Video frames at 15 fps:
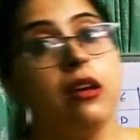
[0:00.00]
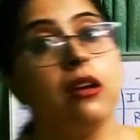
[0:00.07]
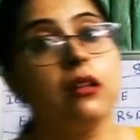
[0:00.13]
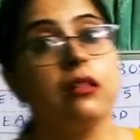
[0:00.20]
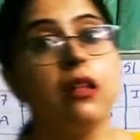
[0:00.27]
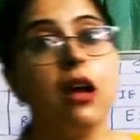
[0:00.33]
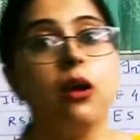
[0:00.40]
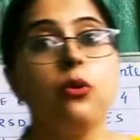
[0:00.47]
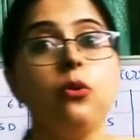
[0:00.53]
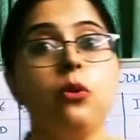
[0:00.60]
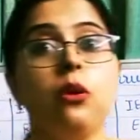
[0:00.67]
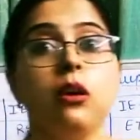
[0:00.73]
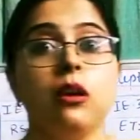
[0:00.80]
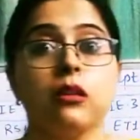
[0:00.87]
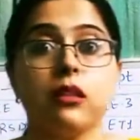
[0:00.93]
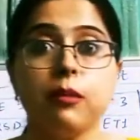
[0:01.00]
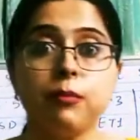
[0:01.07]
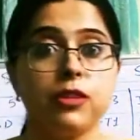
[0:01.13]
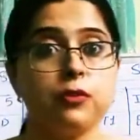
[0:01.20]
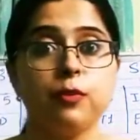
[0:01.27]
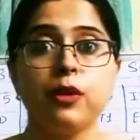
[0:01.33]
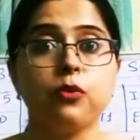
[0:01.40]
Now, there
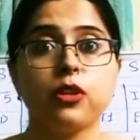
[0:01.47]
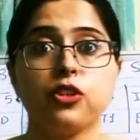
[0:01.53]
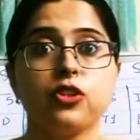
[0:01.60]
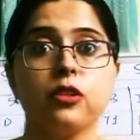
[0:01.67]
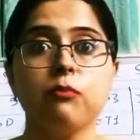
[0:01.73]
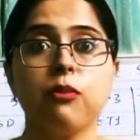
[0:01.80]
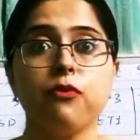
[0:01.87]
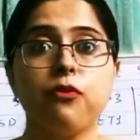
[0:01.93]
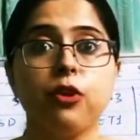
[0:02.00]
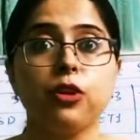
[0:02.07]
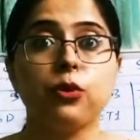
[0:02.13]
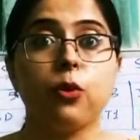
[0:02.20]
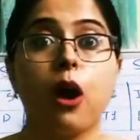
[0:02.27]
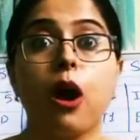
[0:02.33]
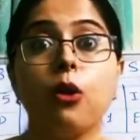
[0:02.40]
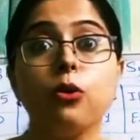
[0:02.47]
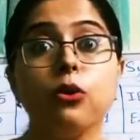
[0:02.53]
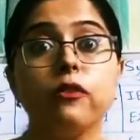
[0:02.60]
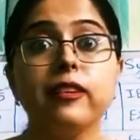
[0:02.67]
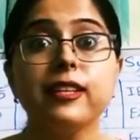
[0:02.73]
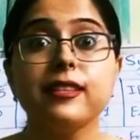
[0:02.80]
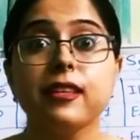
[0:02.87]
must be a question before you. How do
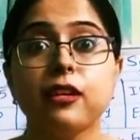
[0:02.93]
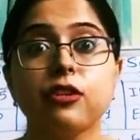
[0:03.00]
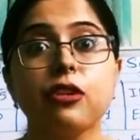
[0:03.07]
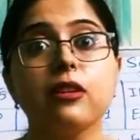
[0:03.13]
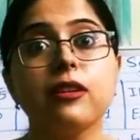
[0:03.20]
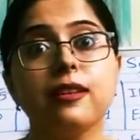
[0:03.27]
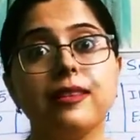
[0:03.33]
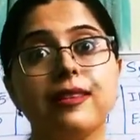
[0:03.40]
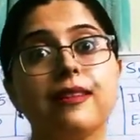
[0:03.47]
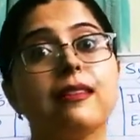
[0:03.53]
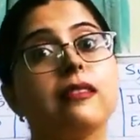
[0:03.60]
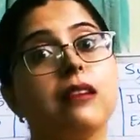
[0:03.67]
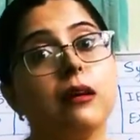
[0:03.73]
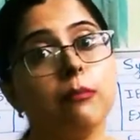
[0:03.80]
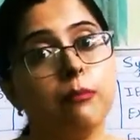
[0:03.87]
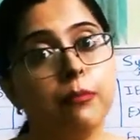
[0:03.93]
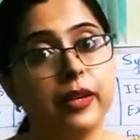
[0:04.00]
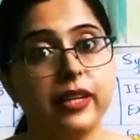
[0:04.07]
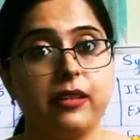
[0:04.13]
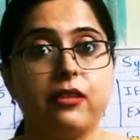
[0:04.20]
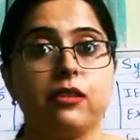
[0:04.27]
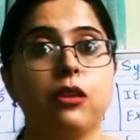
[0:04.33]
we set or clear the
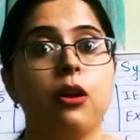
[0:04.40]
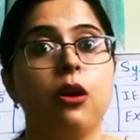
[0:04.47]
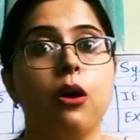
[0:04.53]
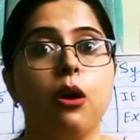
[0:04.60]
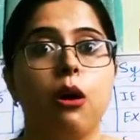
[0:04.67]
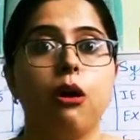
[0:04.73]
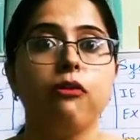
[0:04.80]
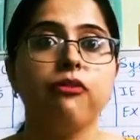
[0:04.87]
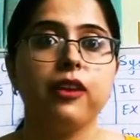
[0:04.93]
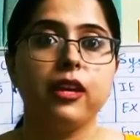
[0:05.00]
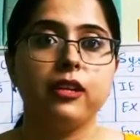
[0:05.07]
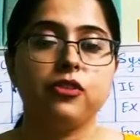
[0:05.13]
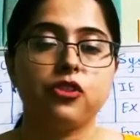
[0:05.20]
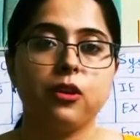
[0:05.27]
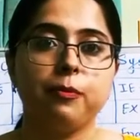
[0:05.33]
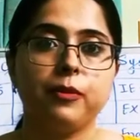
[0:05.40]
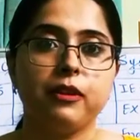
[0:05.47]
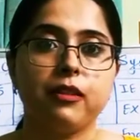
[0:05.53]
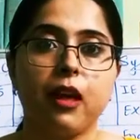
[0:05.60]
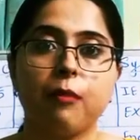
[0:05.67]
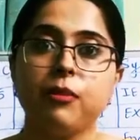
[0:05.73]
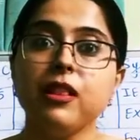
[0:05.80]
bits of interrupt
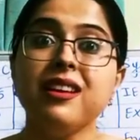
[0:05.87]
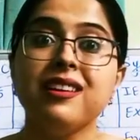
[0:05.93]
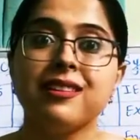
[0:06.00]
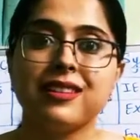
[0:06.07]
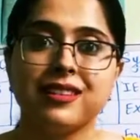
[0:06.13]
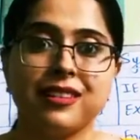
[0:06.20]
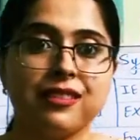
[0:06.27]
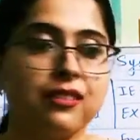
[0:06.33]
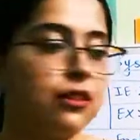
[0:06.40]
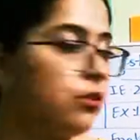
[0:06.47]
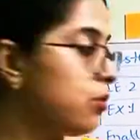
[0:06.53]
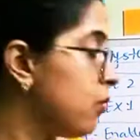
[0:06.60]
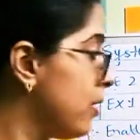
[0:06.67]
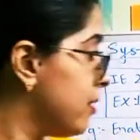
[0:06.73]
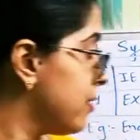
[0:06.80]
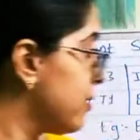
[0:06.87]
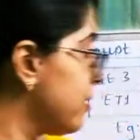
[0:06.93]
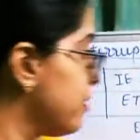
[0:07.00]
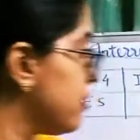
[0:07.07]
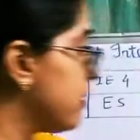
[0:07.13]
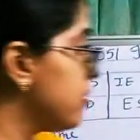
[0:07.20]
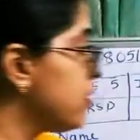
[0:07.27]
enable register? So, answer
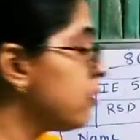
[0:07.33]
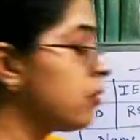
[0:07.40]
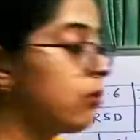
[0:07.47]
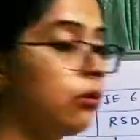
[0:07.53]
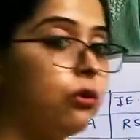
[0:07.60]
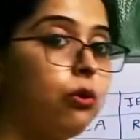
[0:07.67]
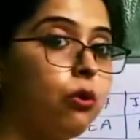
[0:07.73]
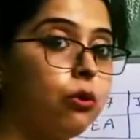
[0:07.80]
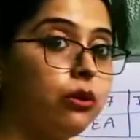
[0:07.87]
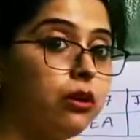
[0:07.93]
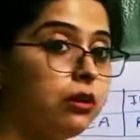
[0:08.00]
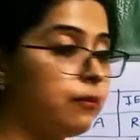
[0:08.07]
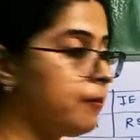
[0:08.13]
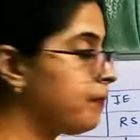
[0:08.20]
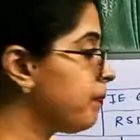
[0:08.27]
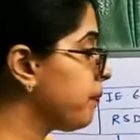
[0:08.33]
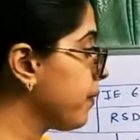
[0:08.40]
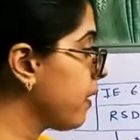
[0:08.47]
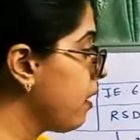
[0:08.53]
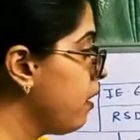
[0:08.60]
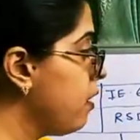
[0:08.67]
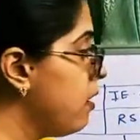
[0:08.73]
is this code.
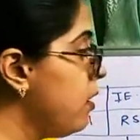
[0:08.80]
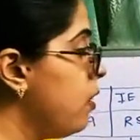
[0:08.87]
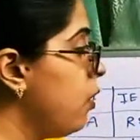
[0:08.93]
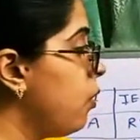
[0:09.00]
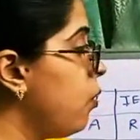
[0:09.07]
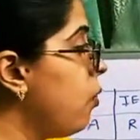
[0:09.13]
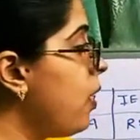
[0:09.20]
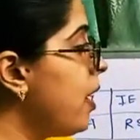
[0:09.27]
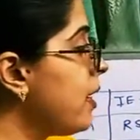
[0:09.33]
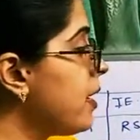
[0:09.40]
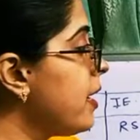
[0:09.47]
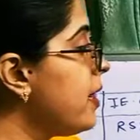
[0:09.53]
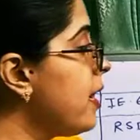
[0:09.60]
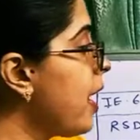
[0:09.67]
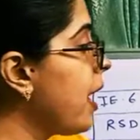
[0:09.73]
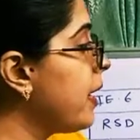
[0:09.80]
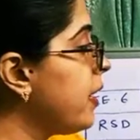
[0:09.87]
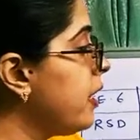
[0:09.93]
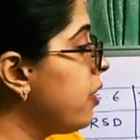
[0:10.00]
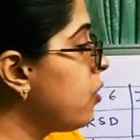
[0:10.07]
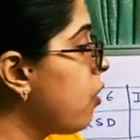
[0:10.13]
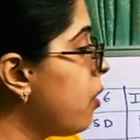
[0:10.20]
ORL
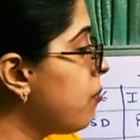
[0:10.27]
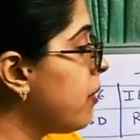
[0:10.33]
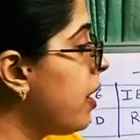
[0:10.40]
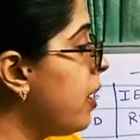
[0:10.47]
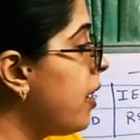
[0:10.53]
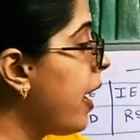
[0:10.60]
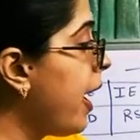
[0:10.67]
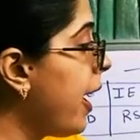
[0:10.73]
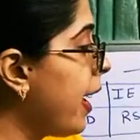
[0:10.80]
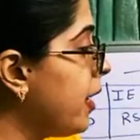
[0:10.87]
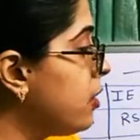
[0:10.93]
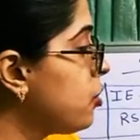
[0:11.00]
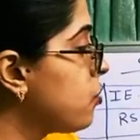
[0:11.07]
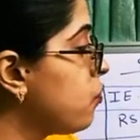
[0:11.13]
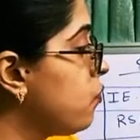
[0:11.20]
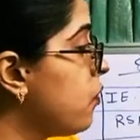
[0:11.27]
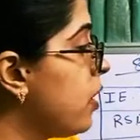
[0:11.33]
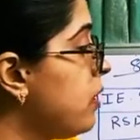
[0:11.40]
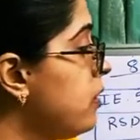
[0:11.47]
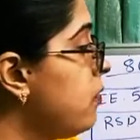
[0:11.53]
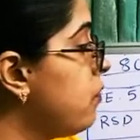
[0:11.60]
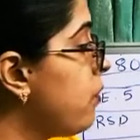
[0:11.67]
IE comma hash
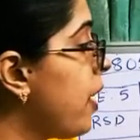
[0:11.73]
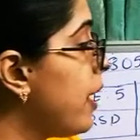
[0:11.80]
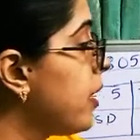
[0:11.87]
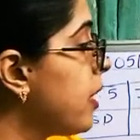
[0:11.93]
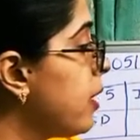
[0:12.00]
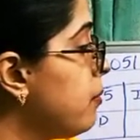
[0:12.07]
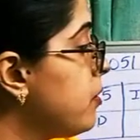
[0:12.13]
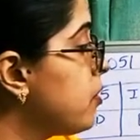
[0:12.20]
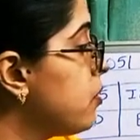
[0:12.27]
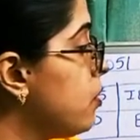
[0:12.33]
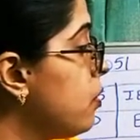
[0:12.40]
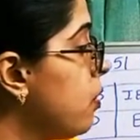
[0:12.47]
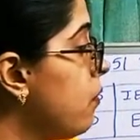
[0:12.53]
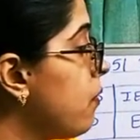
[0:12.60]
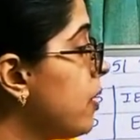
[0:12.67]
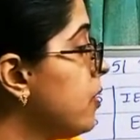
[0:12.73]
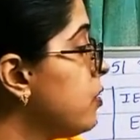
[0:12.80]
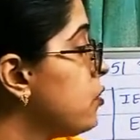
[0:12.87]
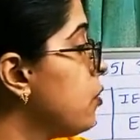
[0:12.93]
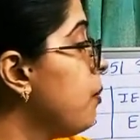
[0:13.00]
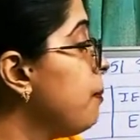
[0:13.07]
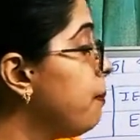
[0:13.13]
1 5 times 0 1
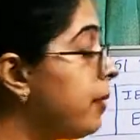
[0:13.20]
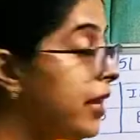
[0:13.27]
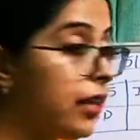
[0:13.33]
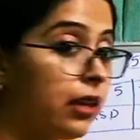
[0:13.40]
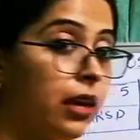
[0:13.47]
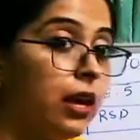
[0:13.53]
0 B.